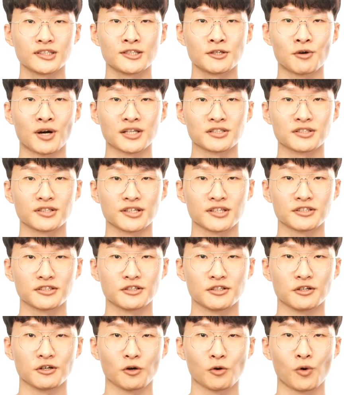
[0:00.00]
Also,
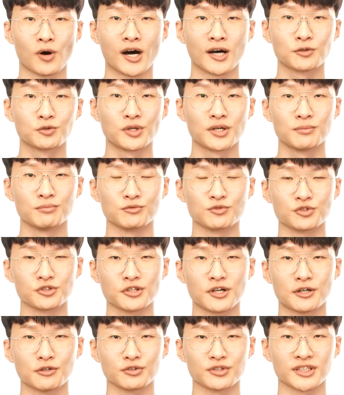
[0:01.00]
to avoid a
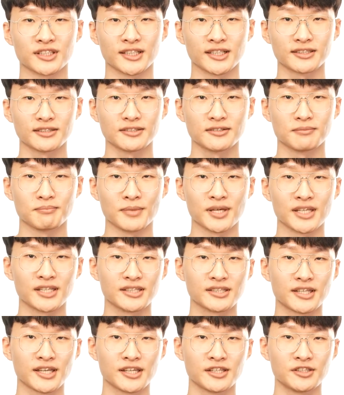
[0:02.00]
situation where the
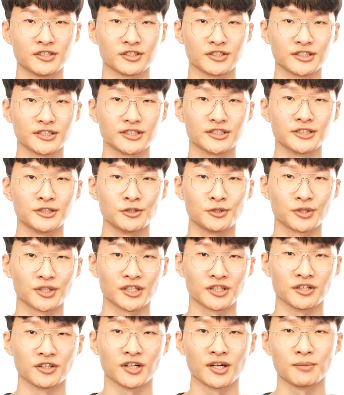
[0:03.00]
maintainers would
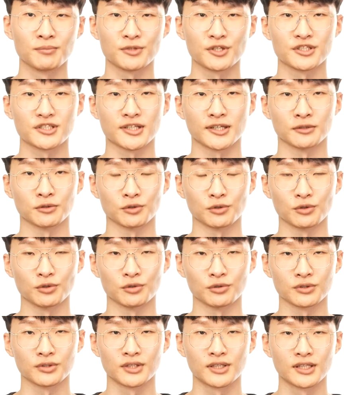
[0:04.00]
lose motivation from
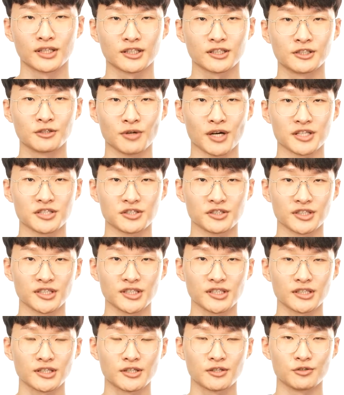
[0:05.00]
being
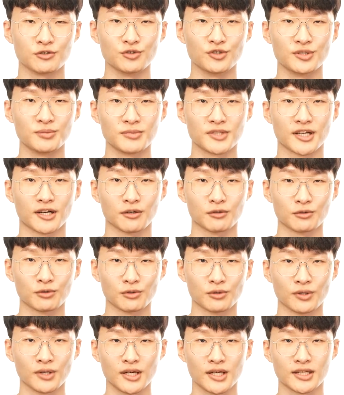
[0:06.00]
overburdened with
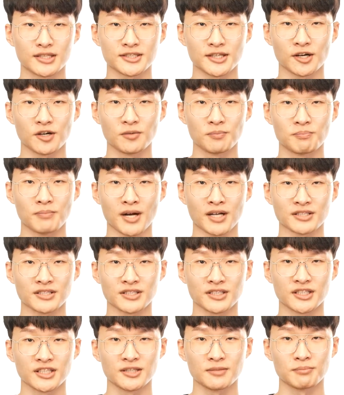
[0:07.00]
documentation,
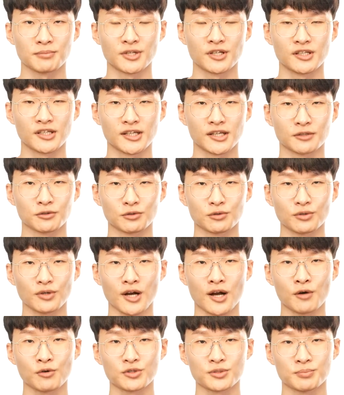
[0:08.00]
we wanted to
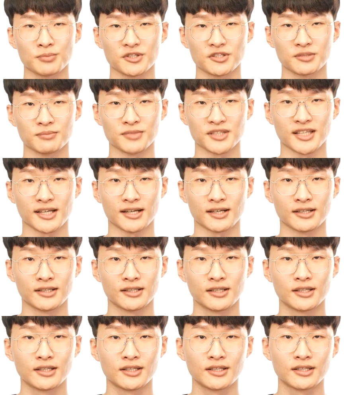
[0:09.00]
make this task easy
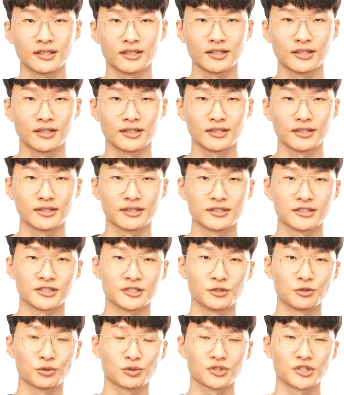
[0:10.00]
to do and
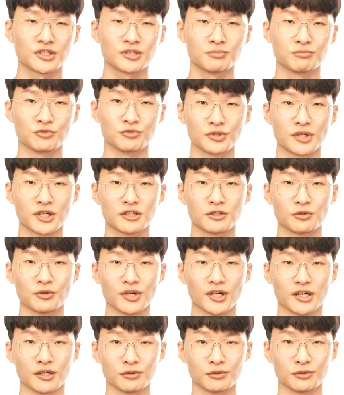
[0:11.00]
meaningful. We
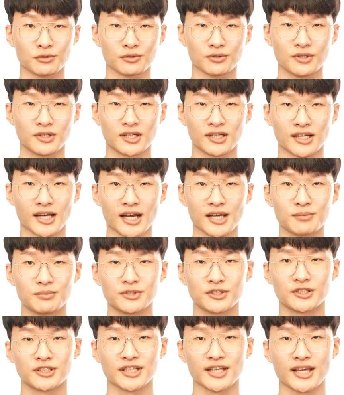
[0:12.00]
also wanted to
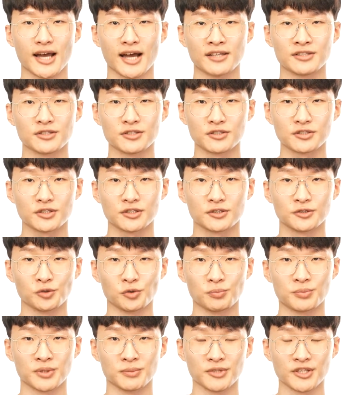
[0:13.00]
ensure that
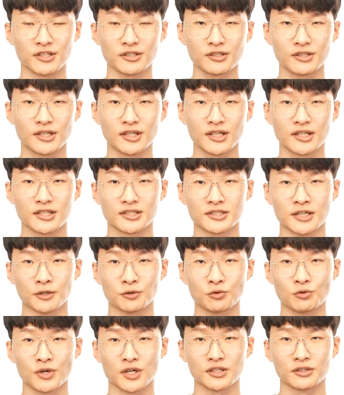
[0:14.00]
continuous documentation
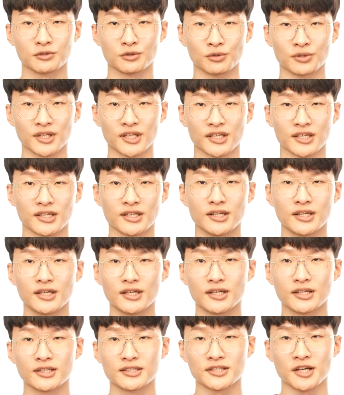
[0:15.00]
will get done,
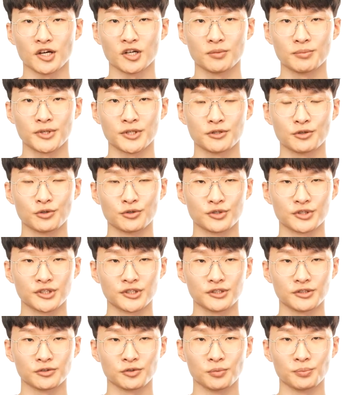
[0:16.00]
enhance the
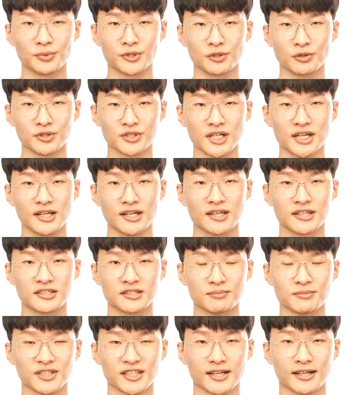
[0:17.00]
stability of the
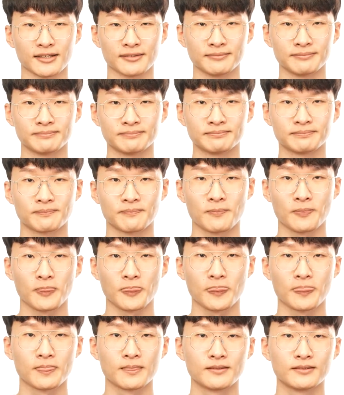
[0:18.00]
library, and increase
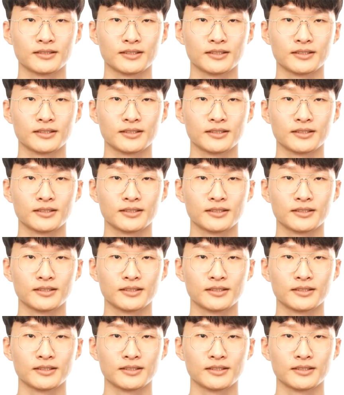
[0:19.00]
its